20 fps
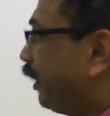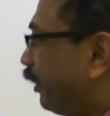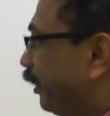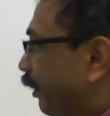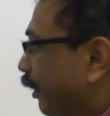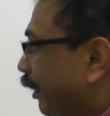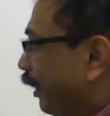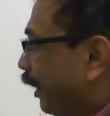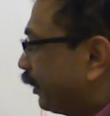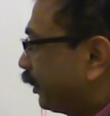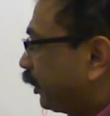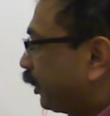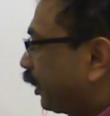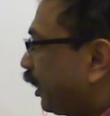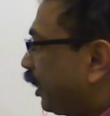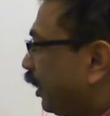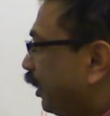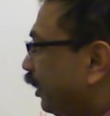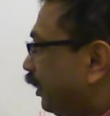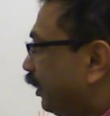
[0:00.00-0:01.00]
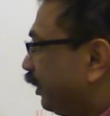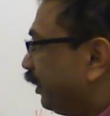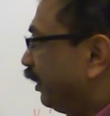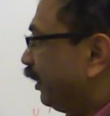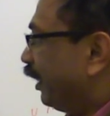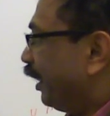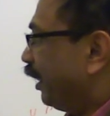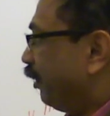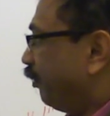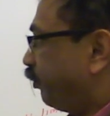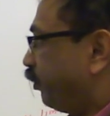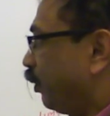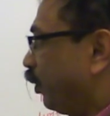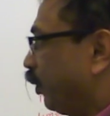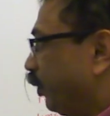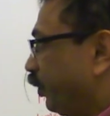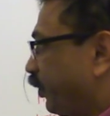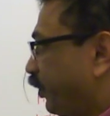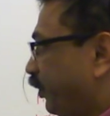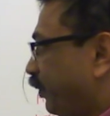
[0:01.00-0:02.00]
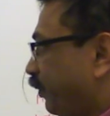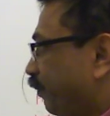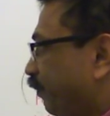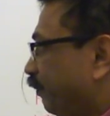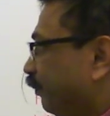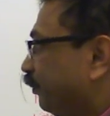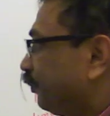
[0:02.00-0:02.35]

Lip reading: and lateral nail folds.